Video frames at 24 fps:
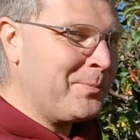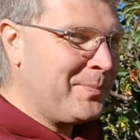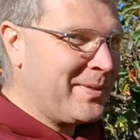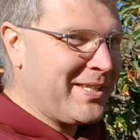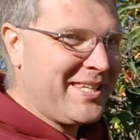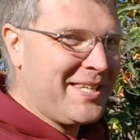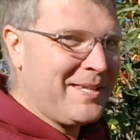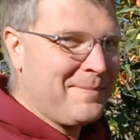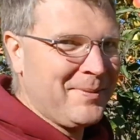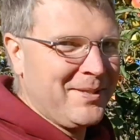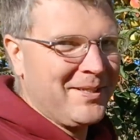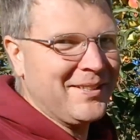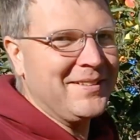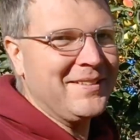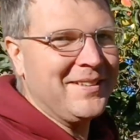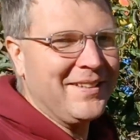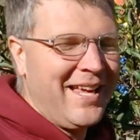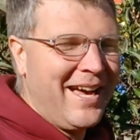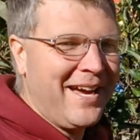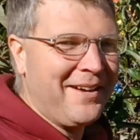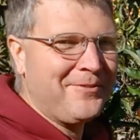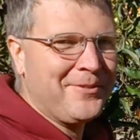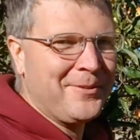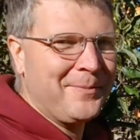be keeping a
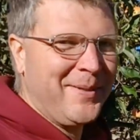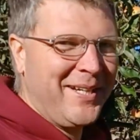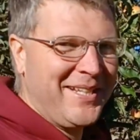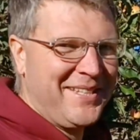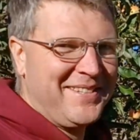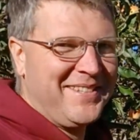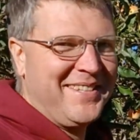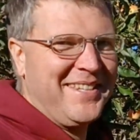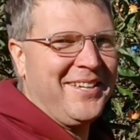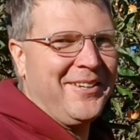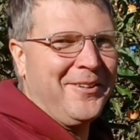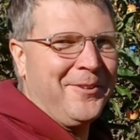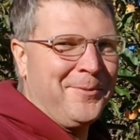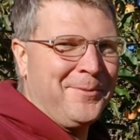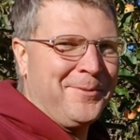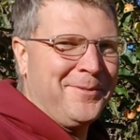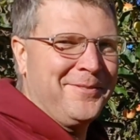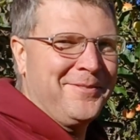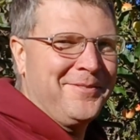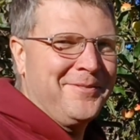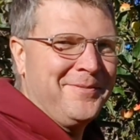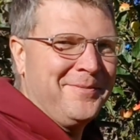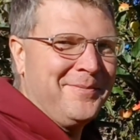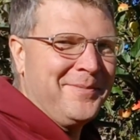lot for myself,
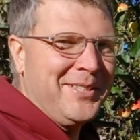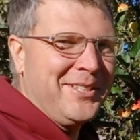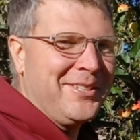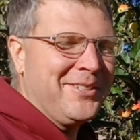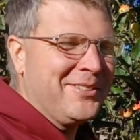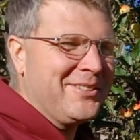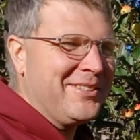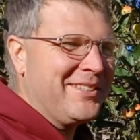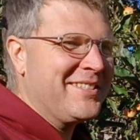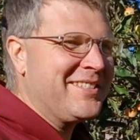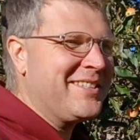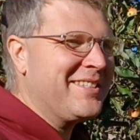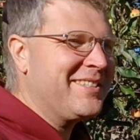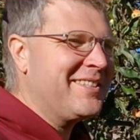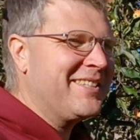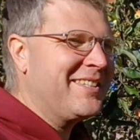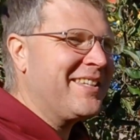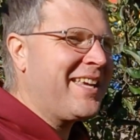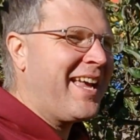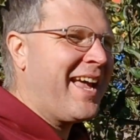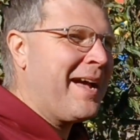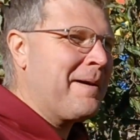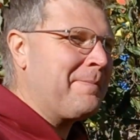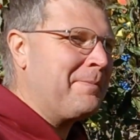because this is
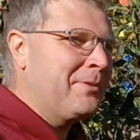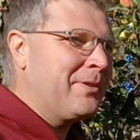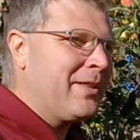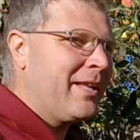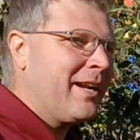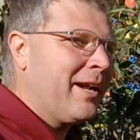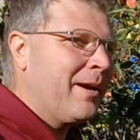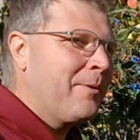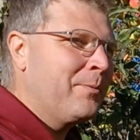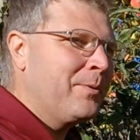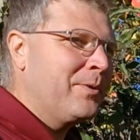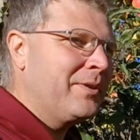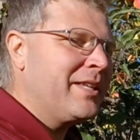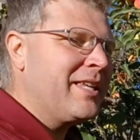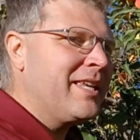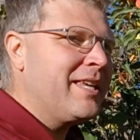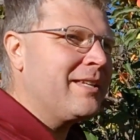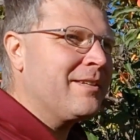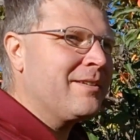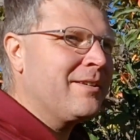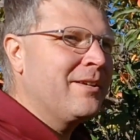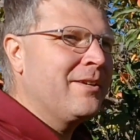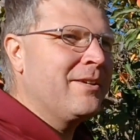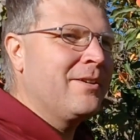the apple that I will
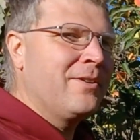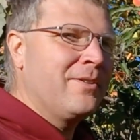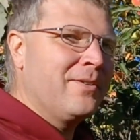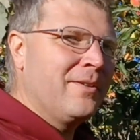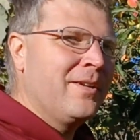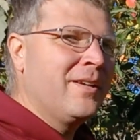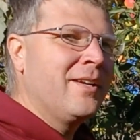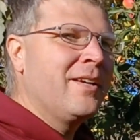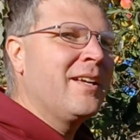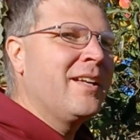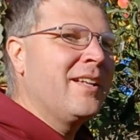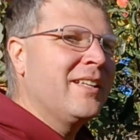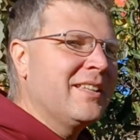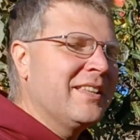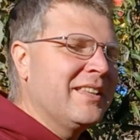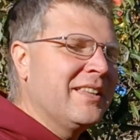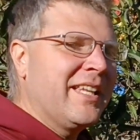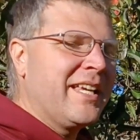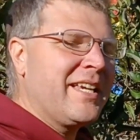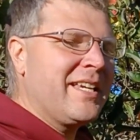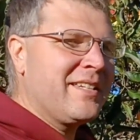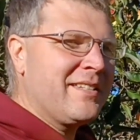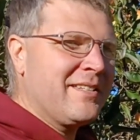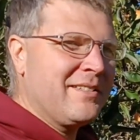eat
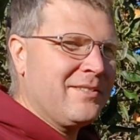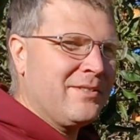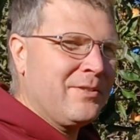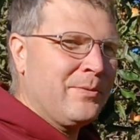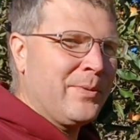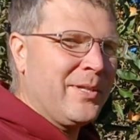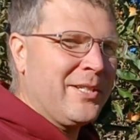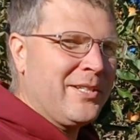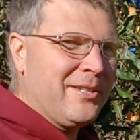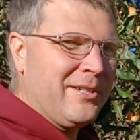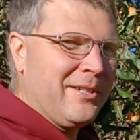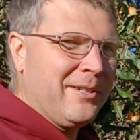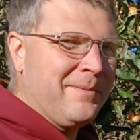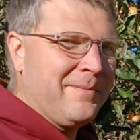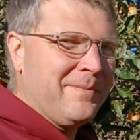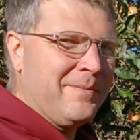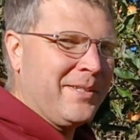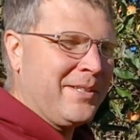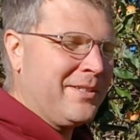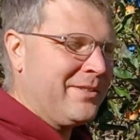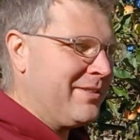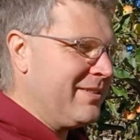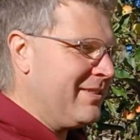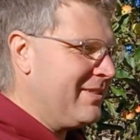late into winter,
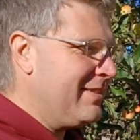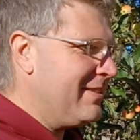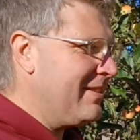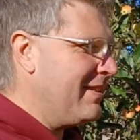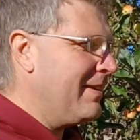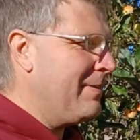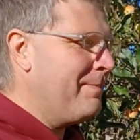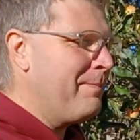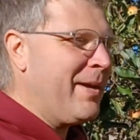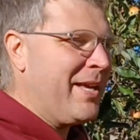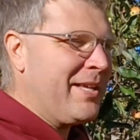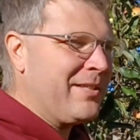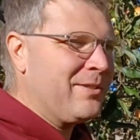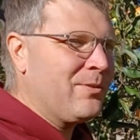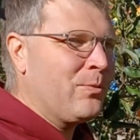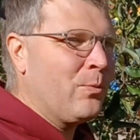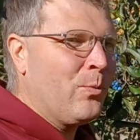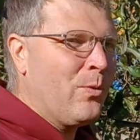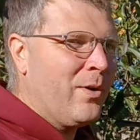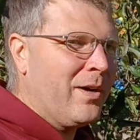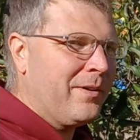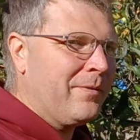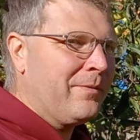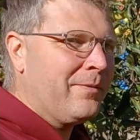because it's the best
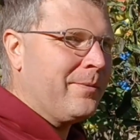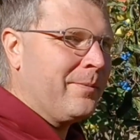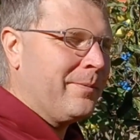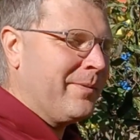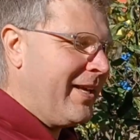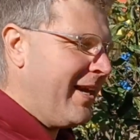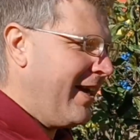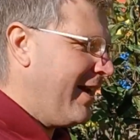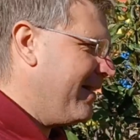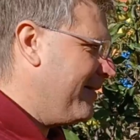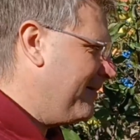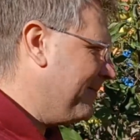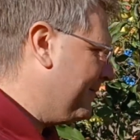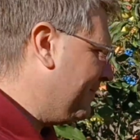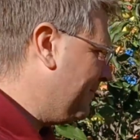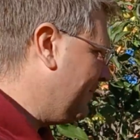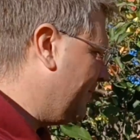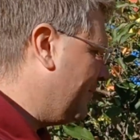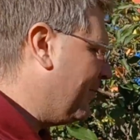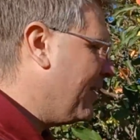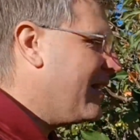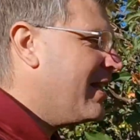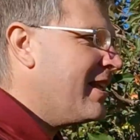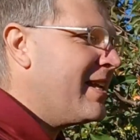one for that,
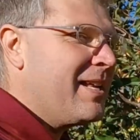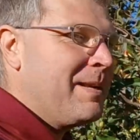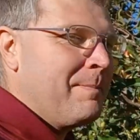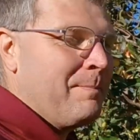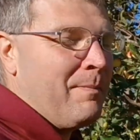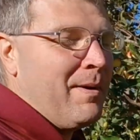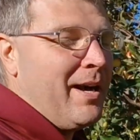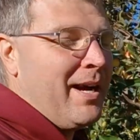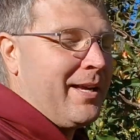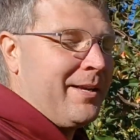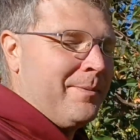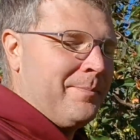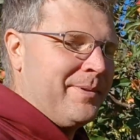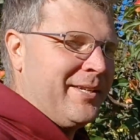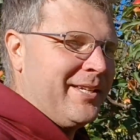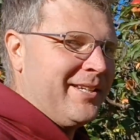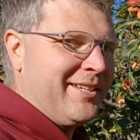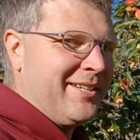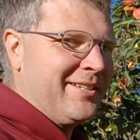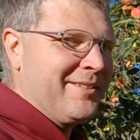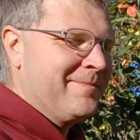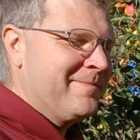in my opinion.